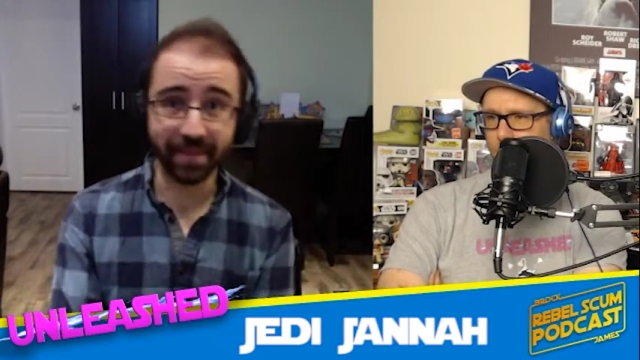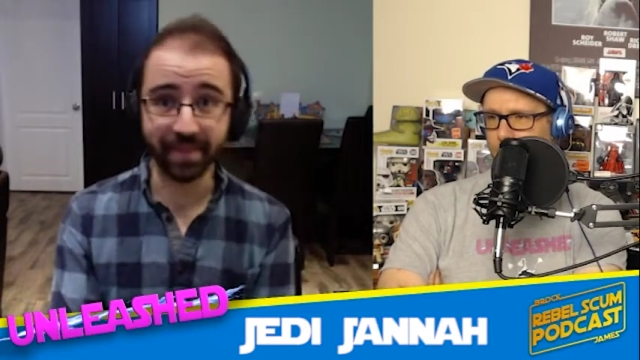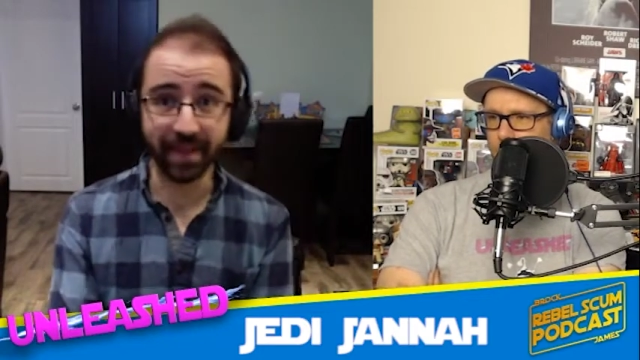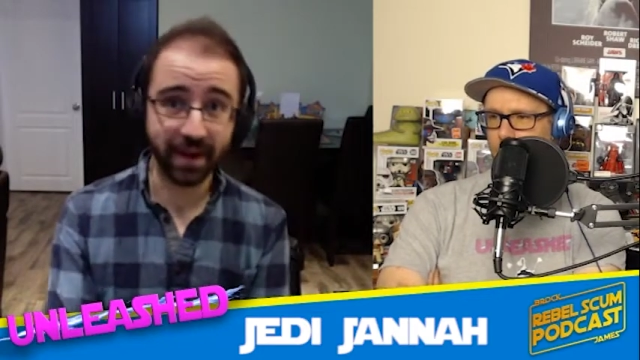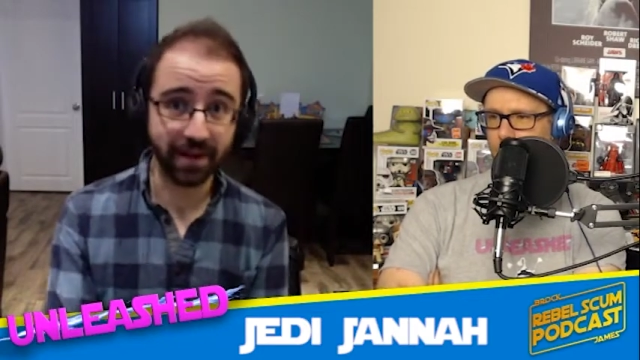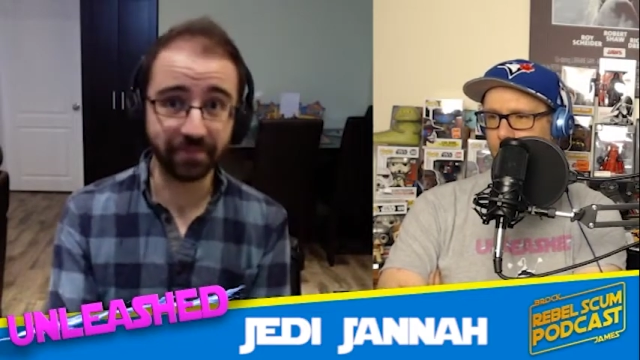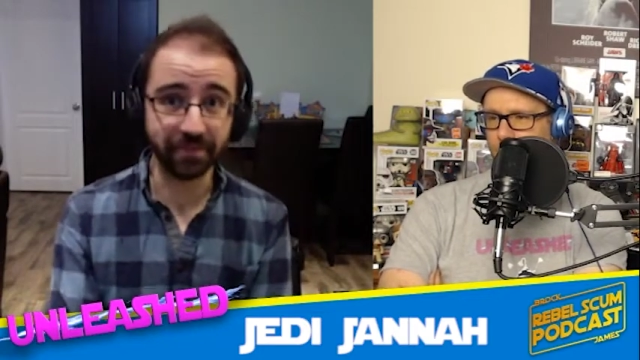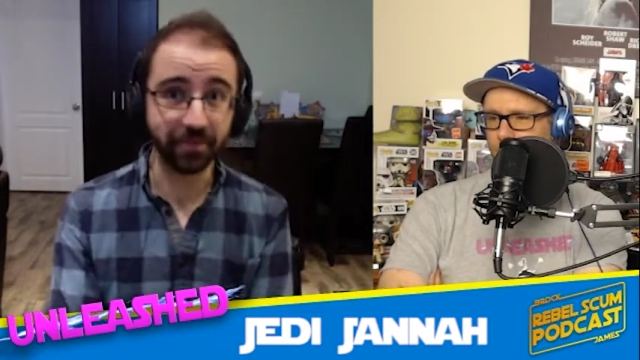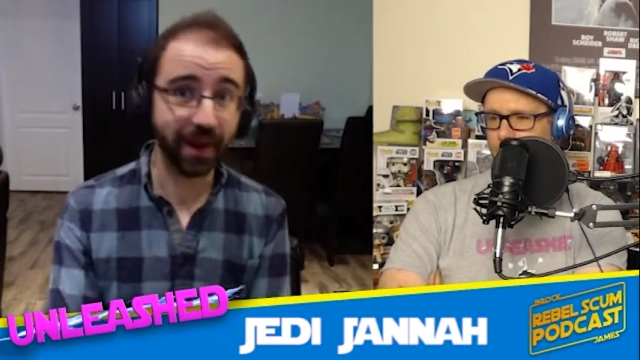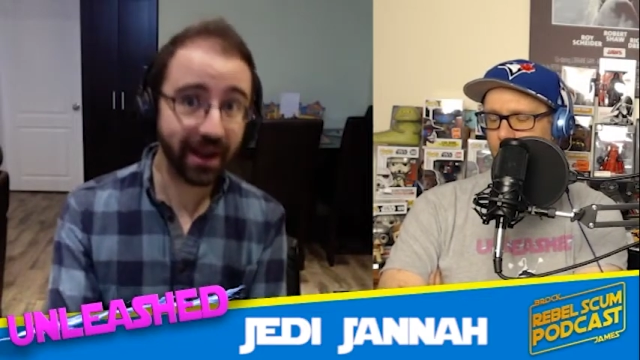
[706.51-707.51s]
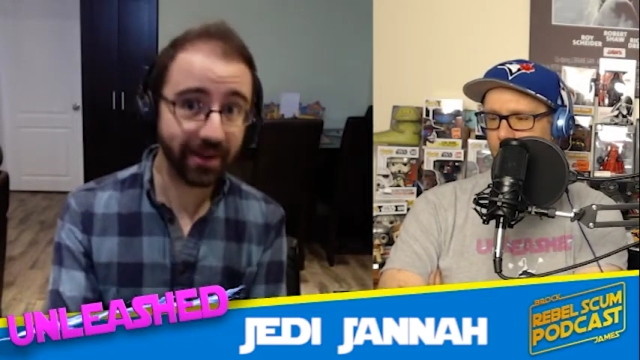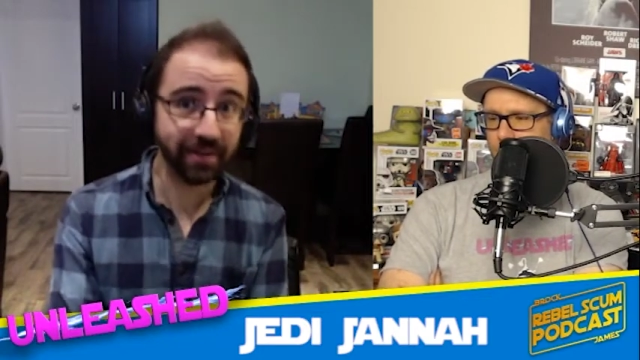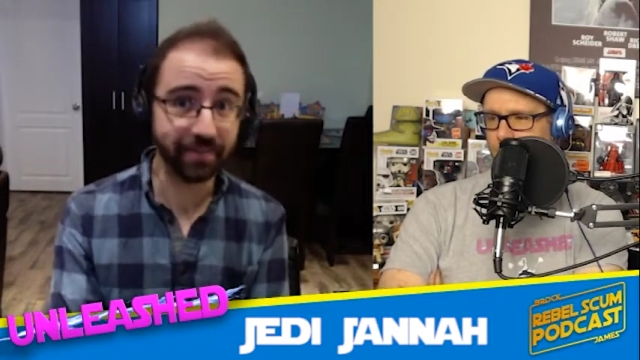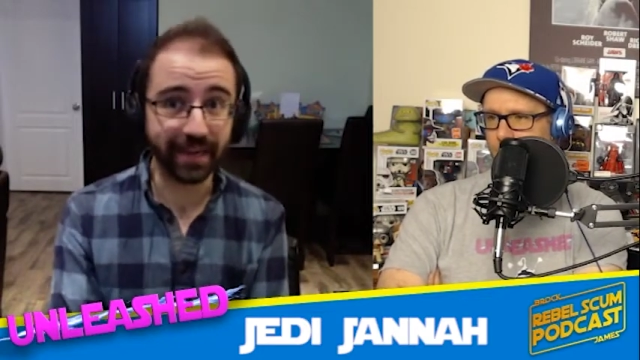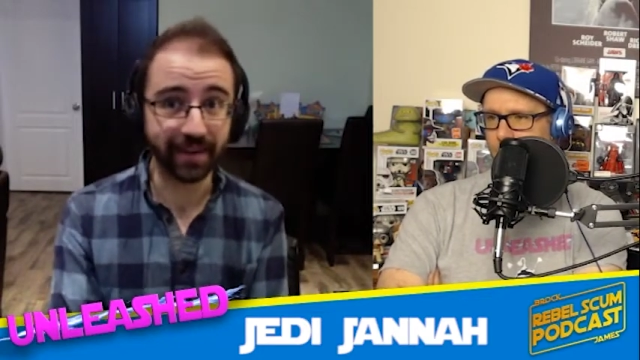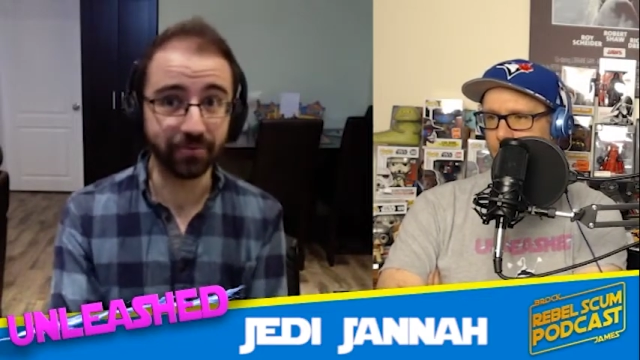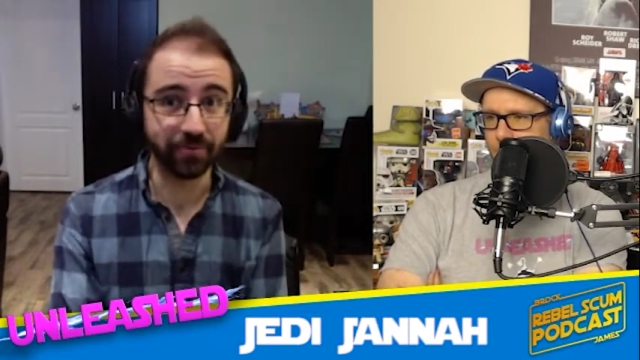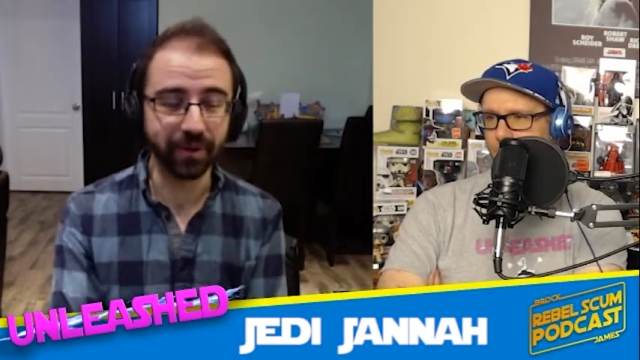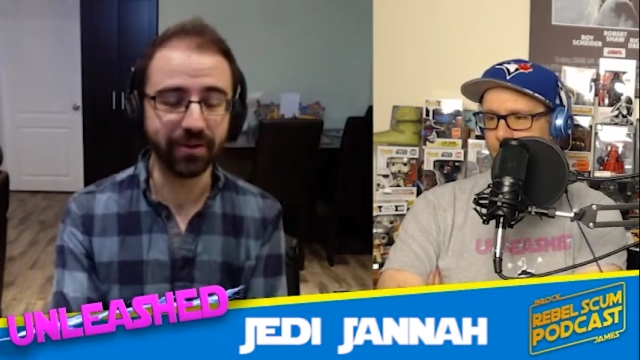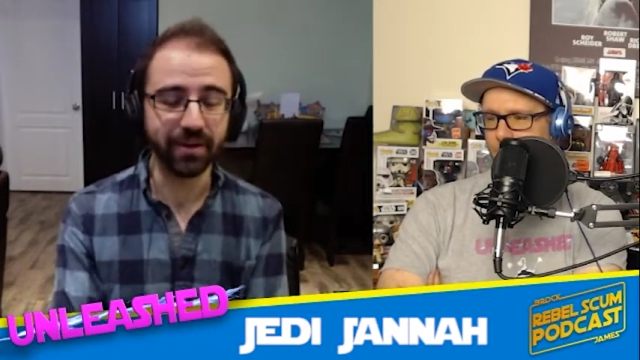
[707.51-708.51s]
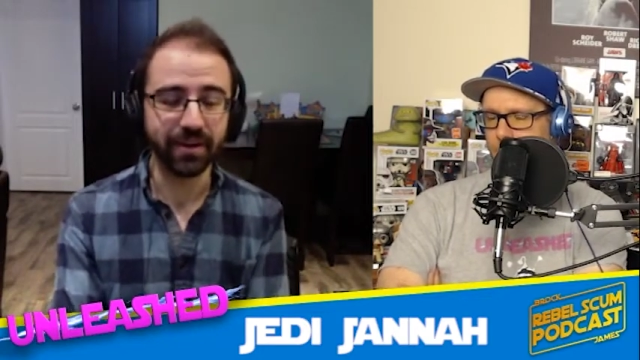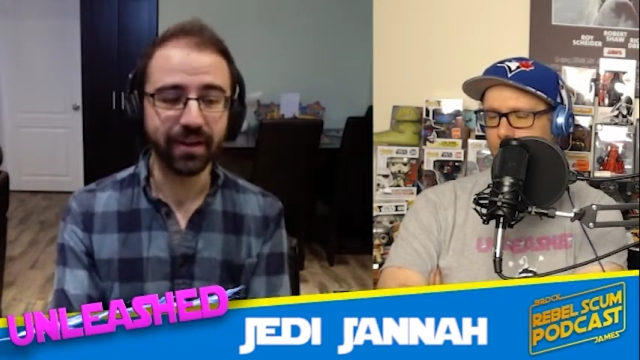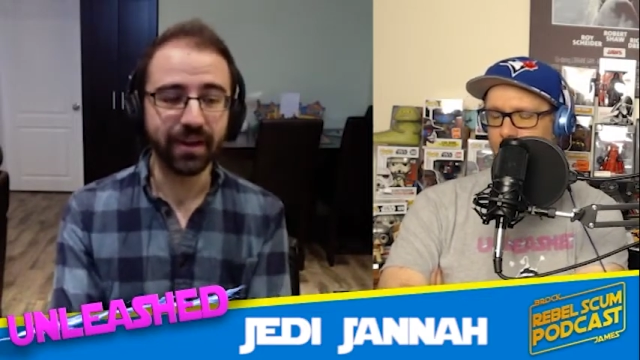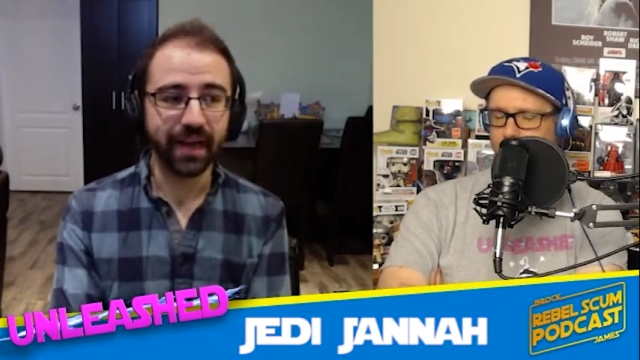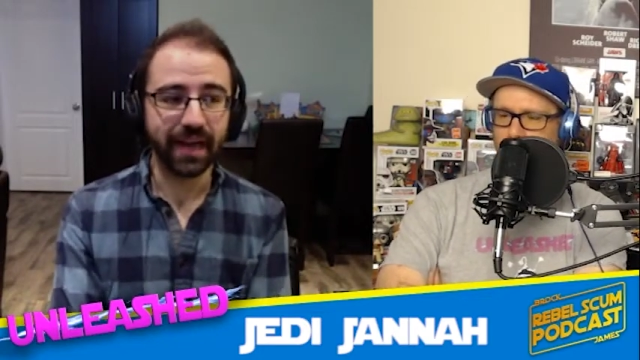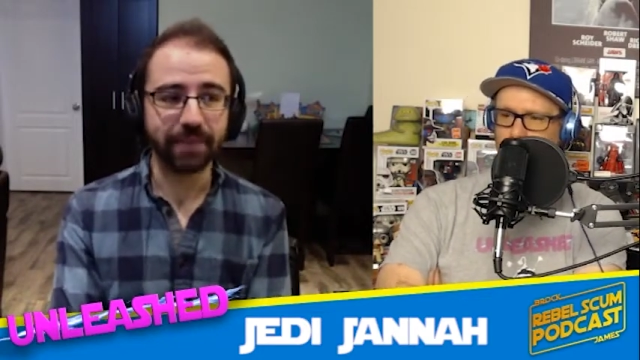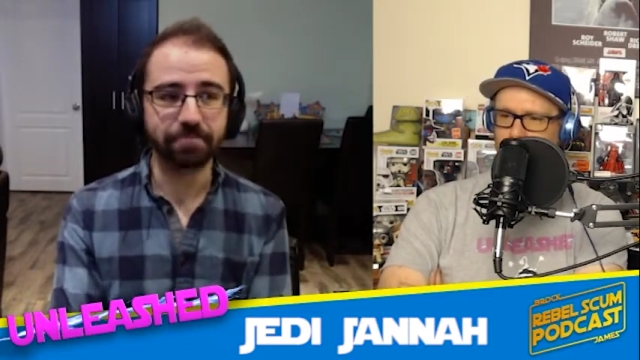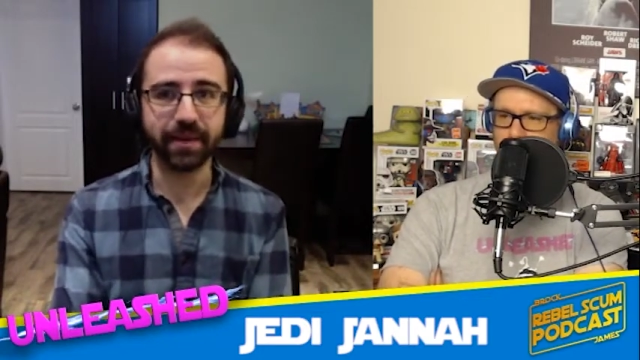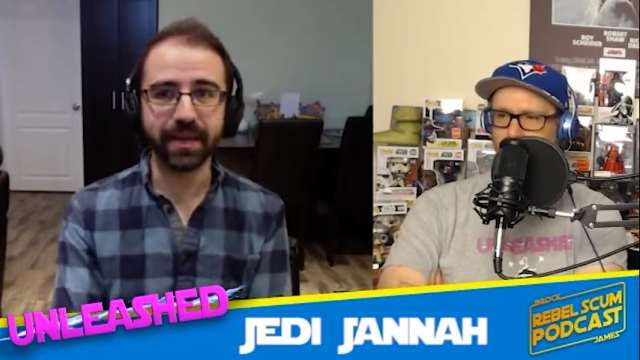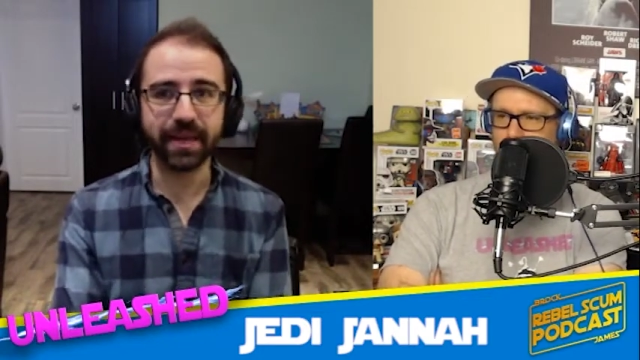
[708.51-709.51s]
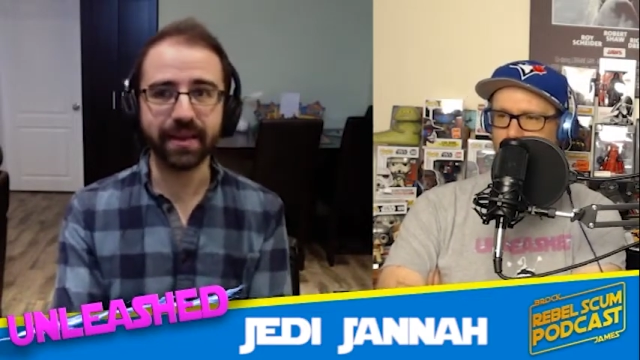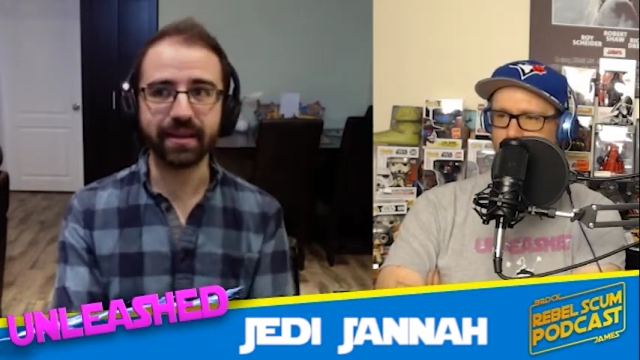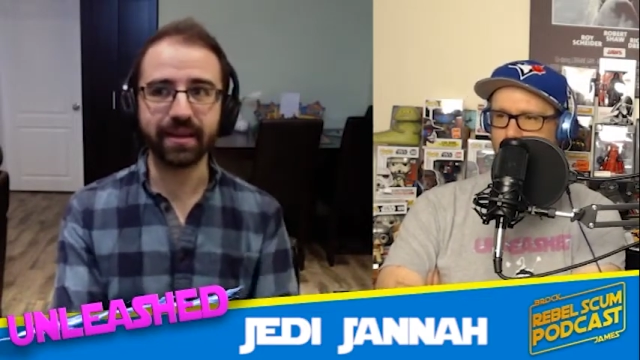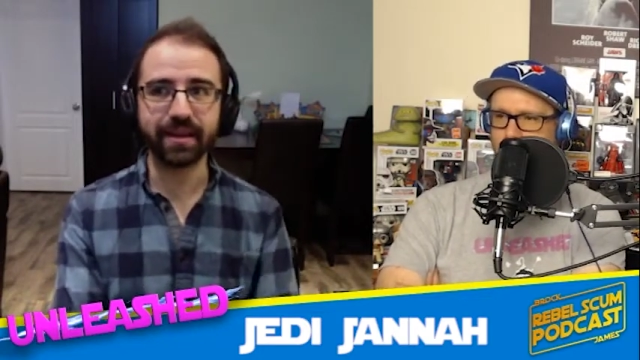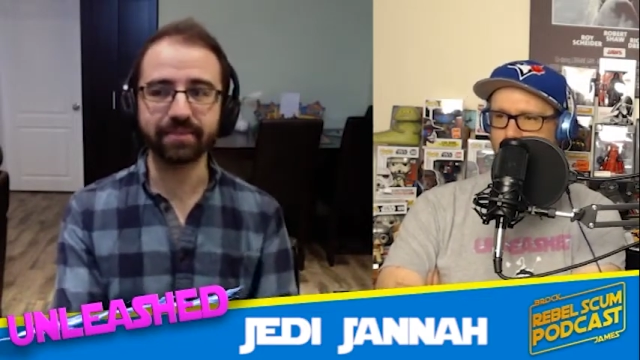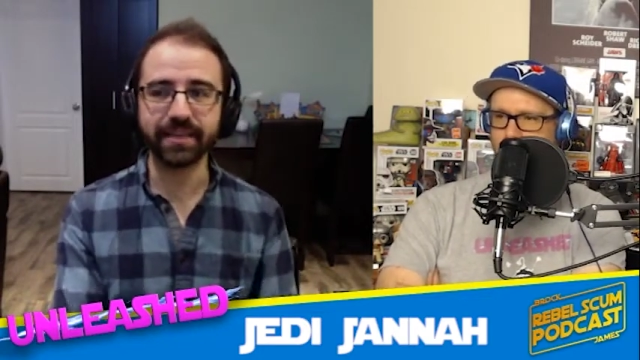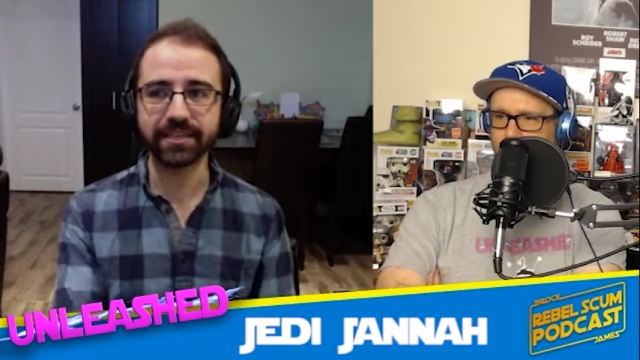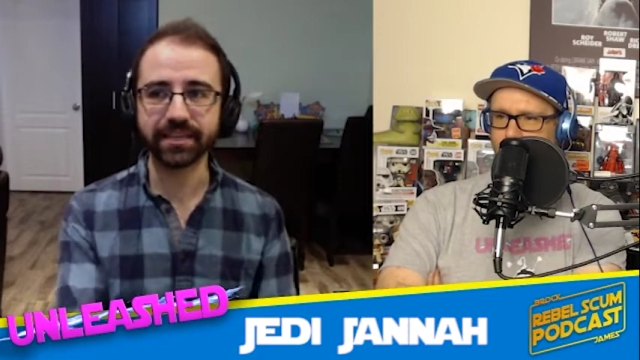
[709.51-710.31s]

Speaker 1: thing off the ground and make it real and b give these